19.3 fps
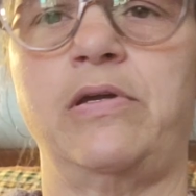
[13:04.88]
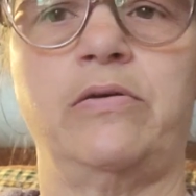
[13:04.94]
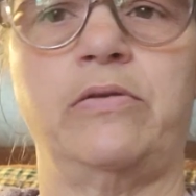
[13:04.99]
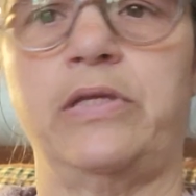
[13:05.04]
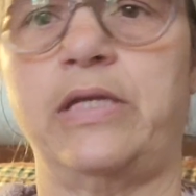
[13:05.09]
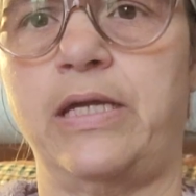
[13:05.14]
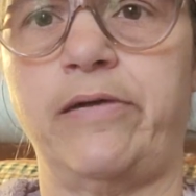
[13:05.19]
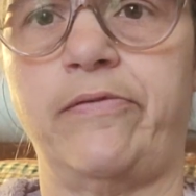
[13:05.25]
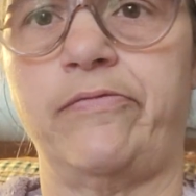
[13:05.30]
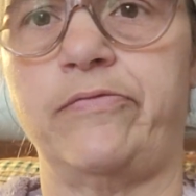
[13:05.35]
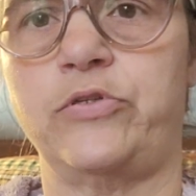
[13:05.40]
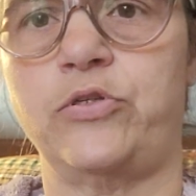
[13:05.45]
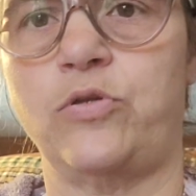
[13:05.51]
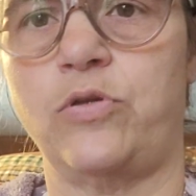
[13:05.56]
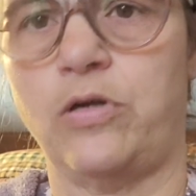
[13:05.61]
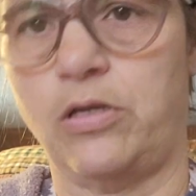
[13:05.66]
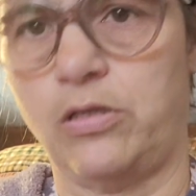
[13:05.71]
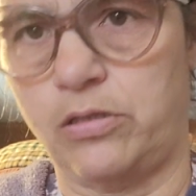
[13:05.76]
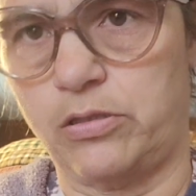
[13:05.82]
only have $2,
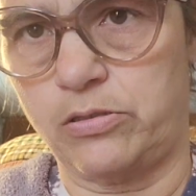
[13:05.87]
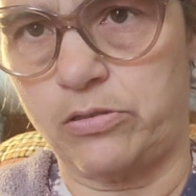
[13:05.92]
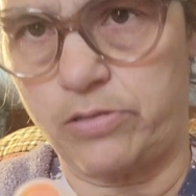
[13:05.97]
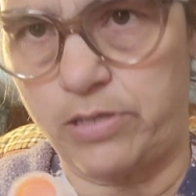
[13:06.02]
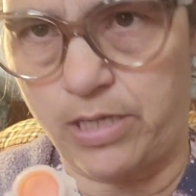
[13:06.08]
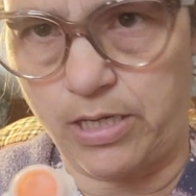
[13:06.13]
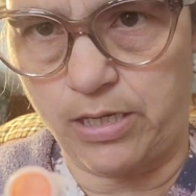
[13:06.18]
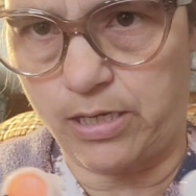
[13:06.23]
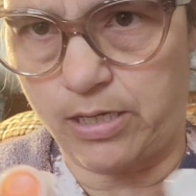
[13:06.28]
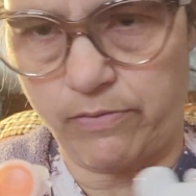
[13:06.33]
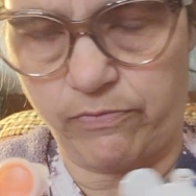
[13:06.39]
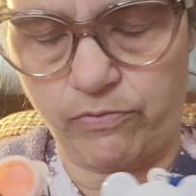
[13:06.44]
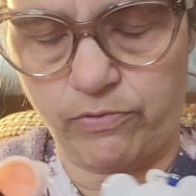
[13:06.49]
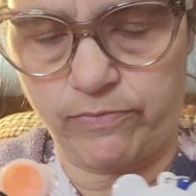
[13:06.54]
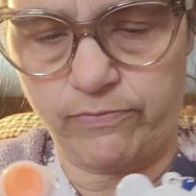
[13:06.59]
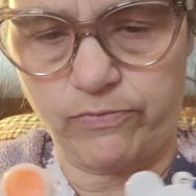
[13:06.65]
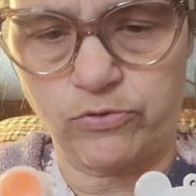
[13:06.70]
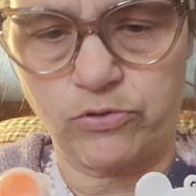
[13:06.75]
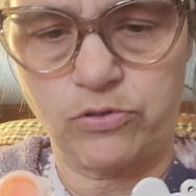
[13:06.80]
they can have one
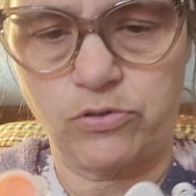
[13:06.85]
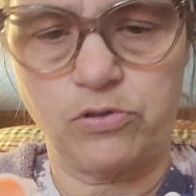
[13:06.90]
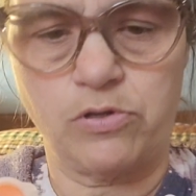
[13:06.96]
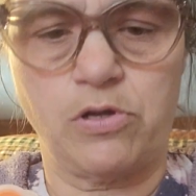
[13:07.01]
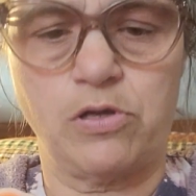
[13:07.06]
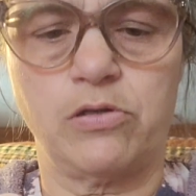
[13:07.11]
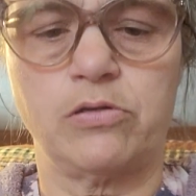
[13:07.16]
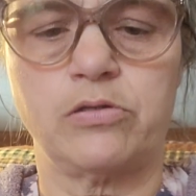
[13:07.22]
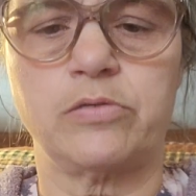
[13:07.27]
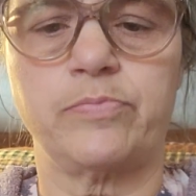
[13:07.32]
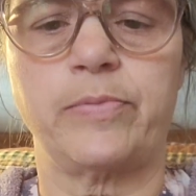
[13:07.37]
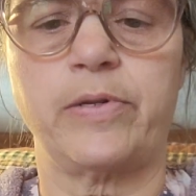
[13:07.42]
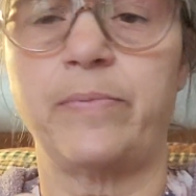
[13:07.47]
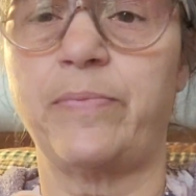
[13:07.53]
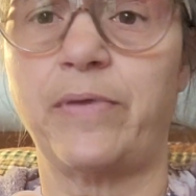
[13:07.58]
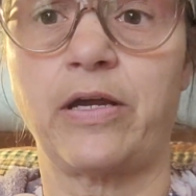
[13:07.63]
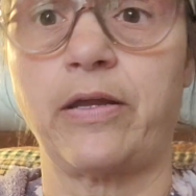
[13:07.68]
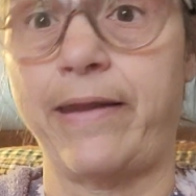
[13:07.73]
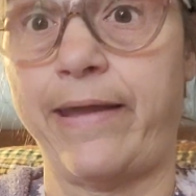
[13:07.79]
for $2, but I'm
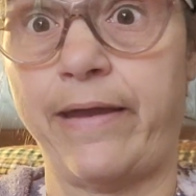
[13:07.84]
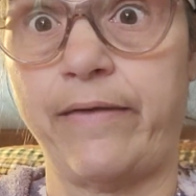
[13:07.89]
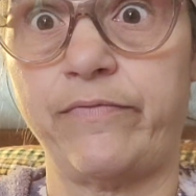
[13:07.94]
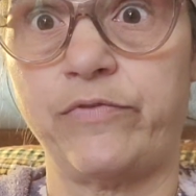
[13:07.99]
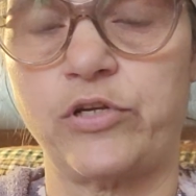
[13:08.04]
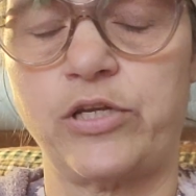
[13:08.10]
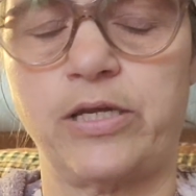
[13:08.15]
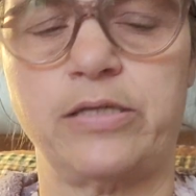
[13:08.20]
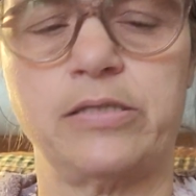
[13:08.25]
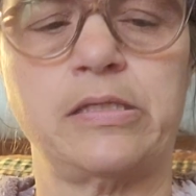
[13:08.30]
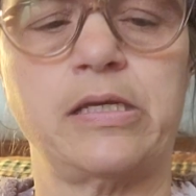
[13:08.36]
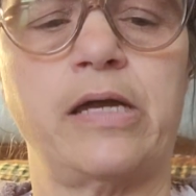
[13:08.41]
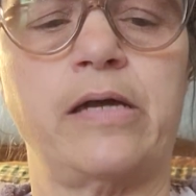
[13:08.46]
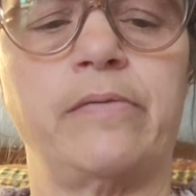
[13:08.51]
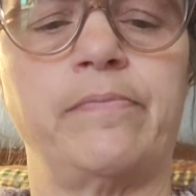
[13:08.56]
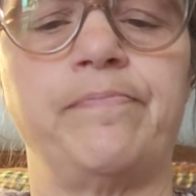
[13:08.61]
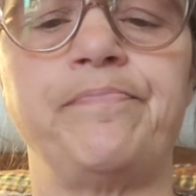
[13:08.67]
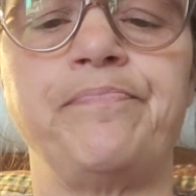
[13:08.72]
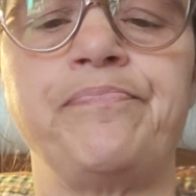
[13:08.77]
not going to advertise
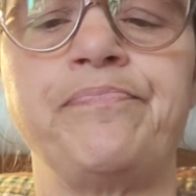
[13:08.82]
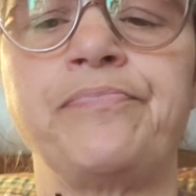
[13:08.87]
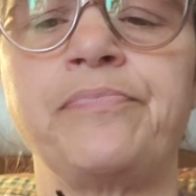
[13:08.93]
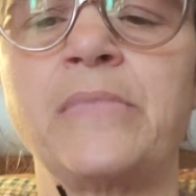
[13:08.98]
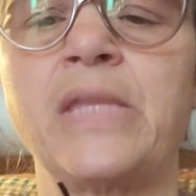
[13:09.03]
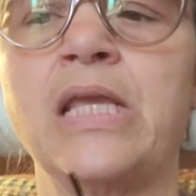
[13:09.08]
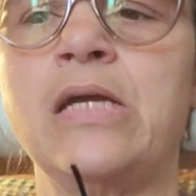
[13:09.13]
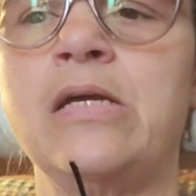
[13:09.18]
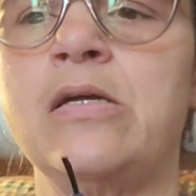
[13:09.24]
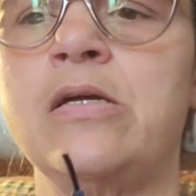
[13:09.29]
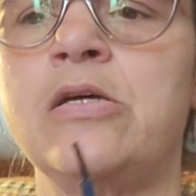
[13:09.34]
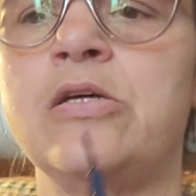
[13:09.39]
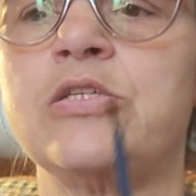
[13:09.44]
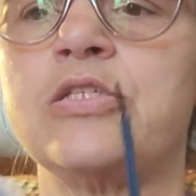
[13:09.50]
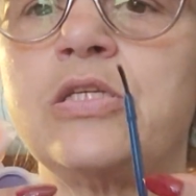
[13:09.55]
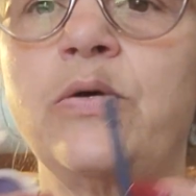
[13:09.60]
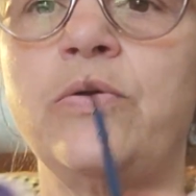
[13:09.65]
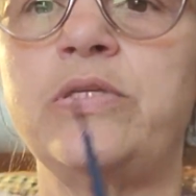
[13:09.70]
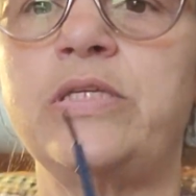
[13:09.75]
that.
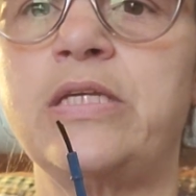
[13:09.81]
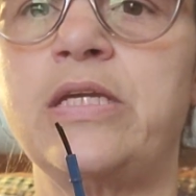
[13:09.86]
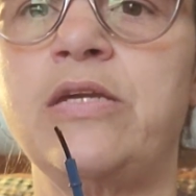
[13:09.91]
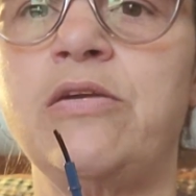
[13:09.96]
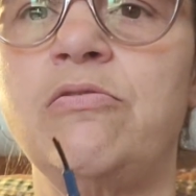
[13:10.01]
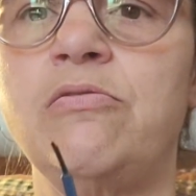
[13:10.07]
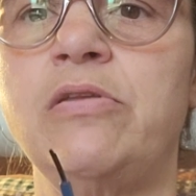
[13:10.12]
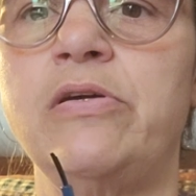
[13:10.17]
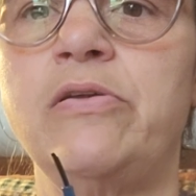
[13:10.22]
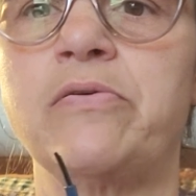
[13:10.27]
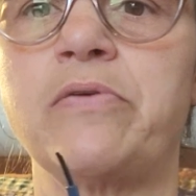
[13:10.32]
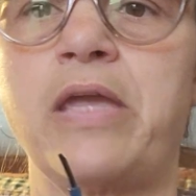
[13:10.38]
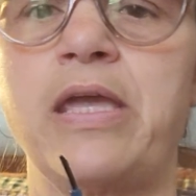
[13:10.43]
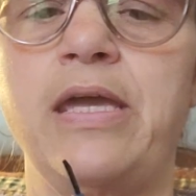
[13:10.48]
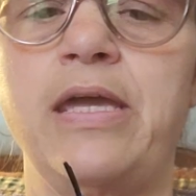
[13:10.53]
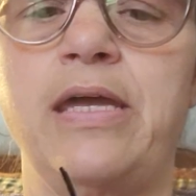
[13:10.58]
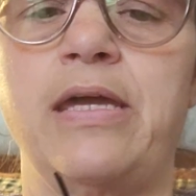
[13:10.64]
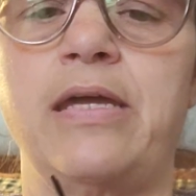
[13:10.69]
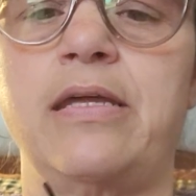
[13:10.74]
So it's a cute little
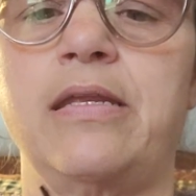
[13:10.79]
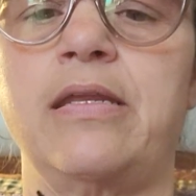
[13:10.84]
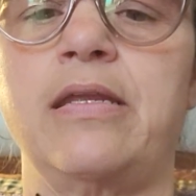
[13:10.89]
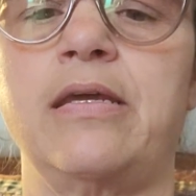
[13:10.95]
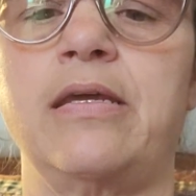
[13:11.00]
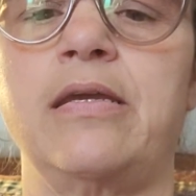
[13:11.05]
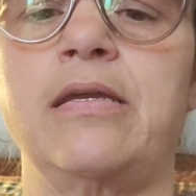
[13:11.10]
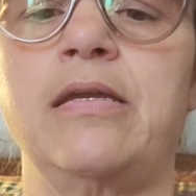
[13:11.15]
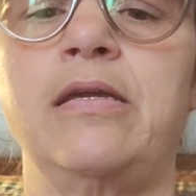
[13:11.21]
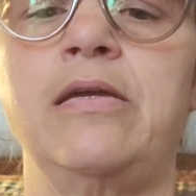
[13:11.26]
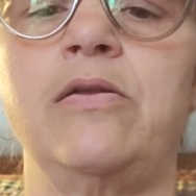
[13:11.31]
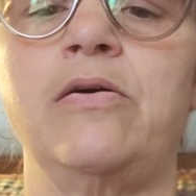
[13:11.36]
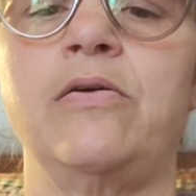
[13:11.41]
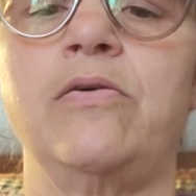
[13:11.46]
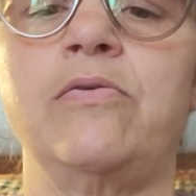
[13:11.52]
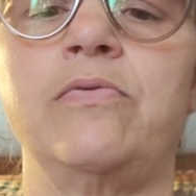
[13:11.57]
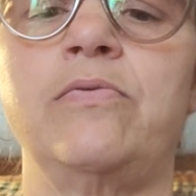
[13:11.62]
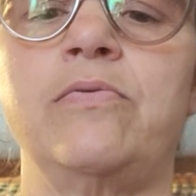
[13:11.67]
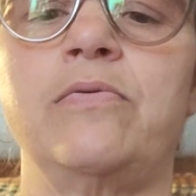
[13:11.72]
kit, you
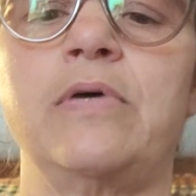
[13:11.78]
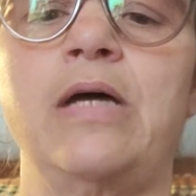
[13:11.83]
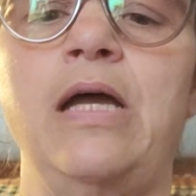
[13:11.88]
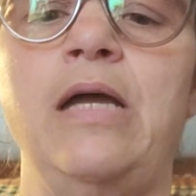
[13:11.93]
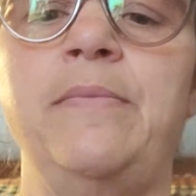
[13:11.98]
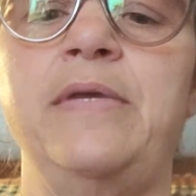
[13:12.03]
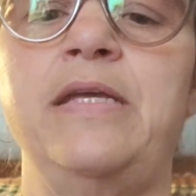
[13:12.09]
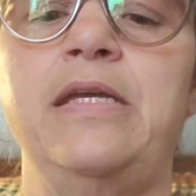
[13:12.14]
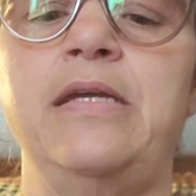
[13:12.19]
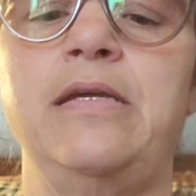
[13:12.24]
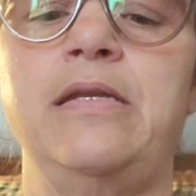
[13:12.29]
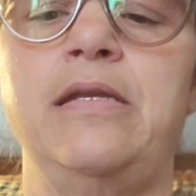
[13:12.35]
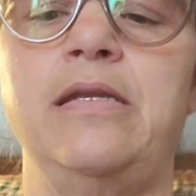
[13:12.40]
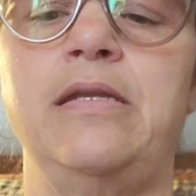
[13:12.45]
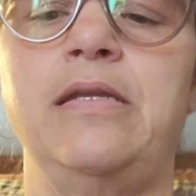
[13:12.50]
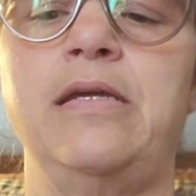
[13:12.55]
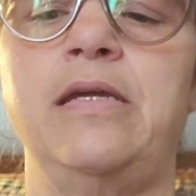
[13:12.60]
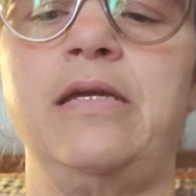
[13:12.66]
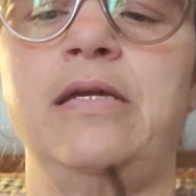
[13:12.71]
know. I
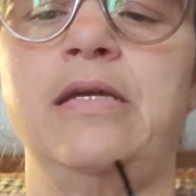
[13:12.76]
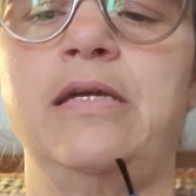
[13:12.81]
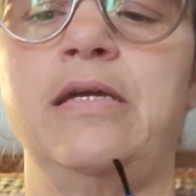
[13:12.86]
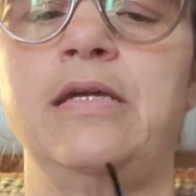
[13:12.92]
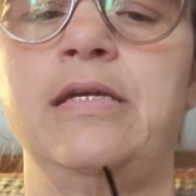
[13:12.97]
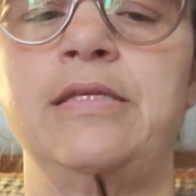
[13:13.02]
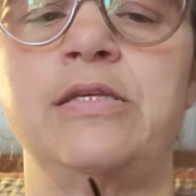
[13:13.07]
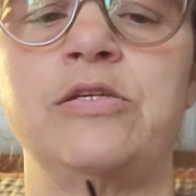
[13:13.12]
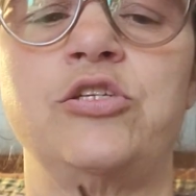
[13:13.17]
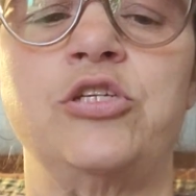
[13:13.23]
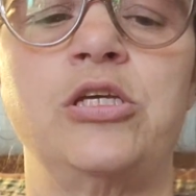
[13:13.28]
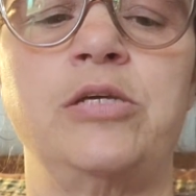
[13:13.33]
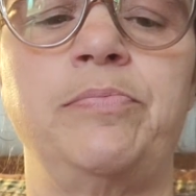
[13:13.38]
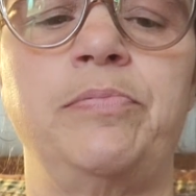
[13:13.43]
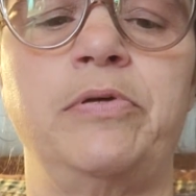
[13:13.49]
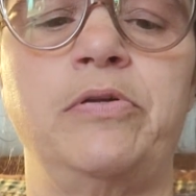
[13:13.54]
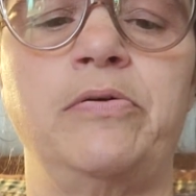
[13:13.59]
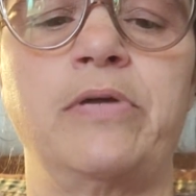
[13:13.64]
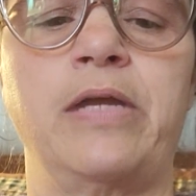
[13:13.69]
mean, it's a cheap
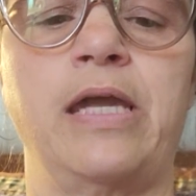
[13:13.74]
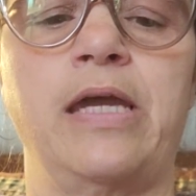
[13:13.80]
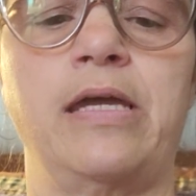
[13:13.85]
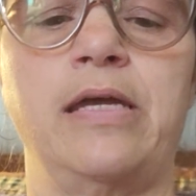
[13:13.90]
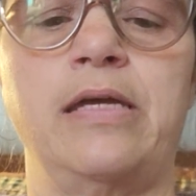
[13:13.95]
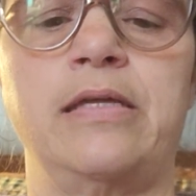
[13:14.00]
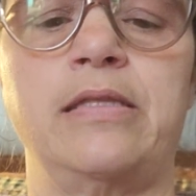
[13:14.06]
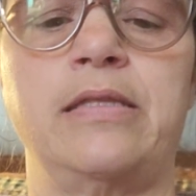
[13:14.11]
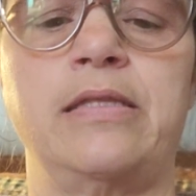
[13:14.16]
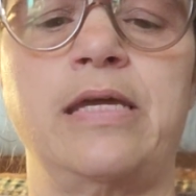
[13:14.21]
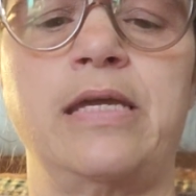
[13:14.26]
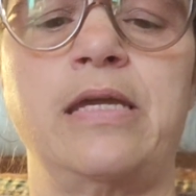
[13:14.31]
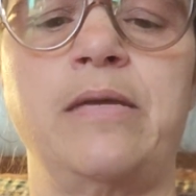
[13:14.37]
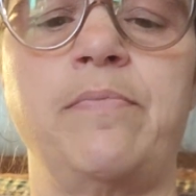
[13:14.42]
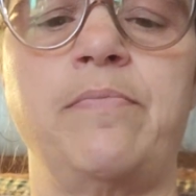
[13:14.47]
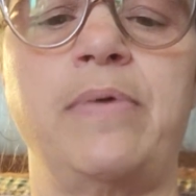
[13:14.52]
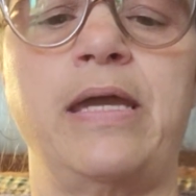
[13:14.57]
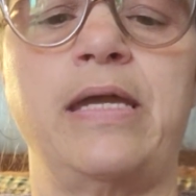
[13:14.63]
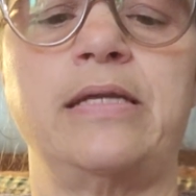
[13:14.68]
little kit. They
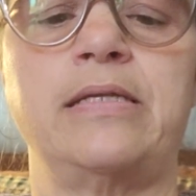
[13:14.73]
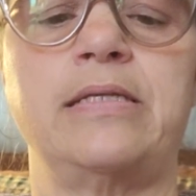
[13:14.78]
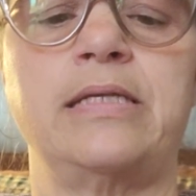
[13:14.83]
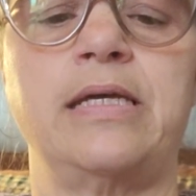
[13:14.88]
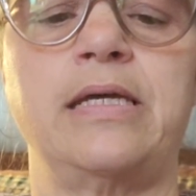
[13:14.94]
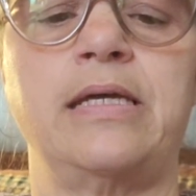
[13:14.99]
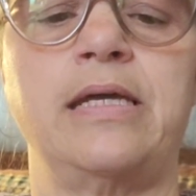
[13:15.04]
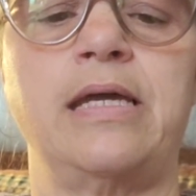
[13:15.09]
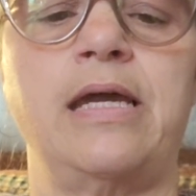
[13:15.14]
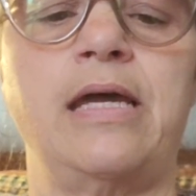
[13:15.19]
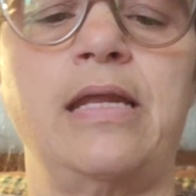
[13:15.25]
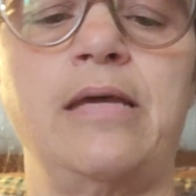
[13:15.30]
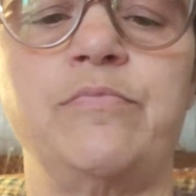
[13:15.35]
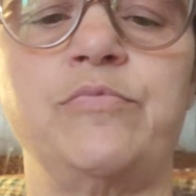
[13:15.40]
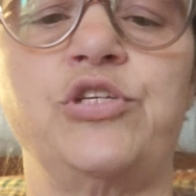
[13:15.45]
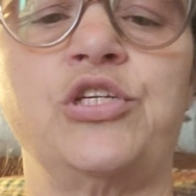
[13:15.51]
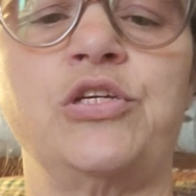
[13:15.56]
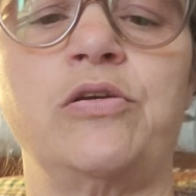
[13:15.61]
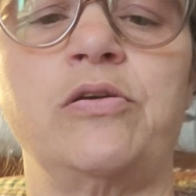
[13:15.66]
can paint it. And I'm
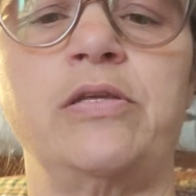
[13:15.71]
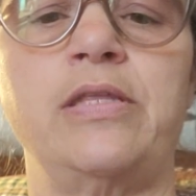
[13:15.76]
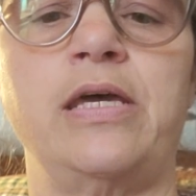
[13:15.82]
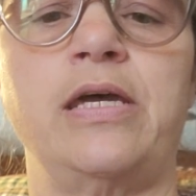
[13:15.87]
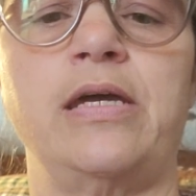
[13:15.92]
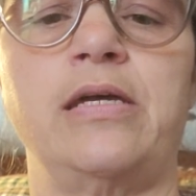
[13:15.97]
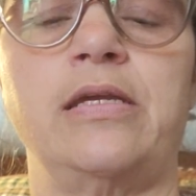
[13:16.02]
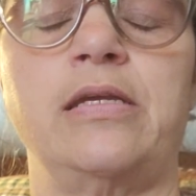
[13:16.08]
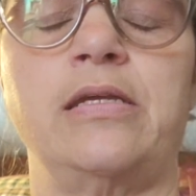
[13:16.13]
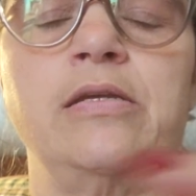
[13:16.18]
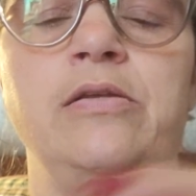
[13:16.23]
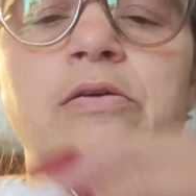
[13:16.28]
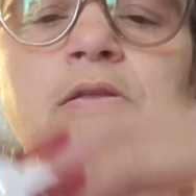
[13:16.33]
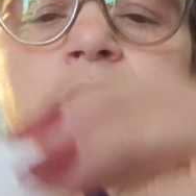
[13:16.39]
sure that, you know,